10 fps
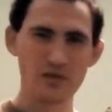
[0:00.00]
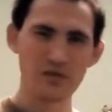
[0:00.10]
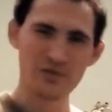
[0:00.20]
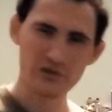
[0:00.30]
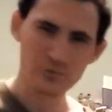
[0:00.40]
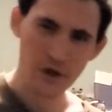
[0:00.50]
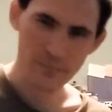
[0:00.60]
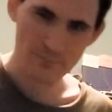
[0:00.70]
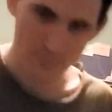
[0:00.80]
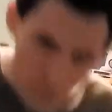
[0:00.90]
This one
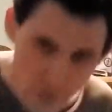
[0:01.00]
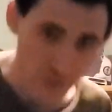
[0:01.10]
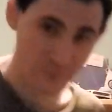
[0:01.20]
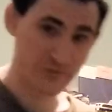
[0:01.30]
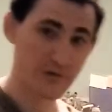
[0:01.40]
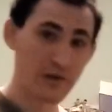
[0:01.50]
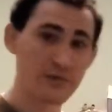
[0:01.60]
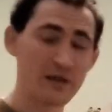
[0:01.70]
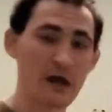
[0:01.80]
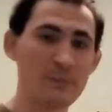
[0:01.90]
proves
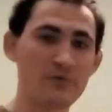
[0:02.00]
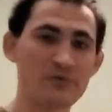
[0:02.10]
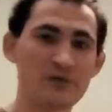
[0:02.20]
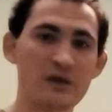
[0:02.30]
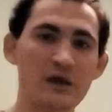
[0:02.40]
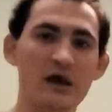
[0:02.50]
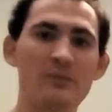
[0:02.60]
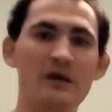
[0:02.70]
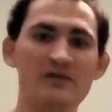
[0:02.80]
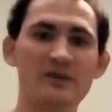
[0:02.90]
that Apple's a
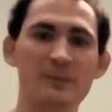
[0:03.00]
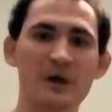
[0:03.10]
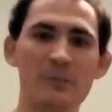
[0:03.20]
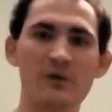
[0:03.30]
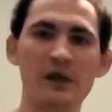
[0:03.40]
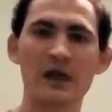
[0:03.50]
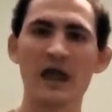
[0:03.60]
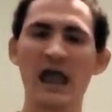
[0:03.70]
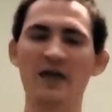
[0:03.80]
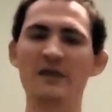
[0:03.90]
messed up company
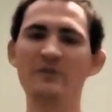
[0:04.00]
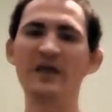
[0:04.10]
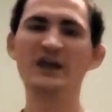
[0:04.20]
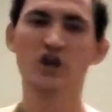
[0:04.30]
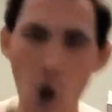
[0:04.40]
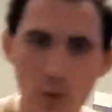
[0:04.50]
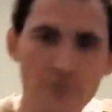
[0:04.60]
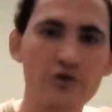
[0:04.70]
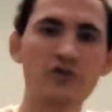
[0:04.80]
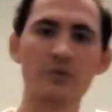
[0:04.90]
and that they know what
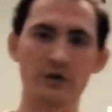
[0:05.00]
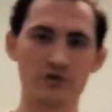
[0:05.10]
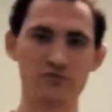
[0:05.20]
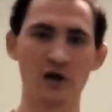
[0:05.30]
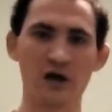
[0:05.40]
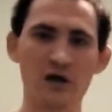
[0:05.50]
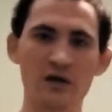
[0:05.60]
they're doing is wrong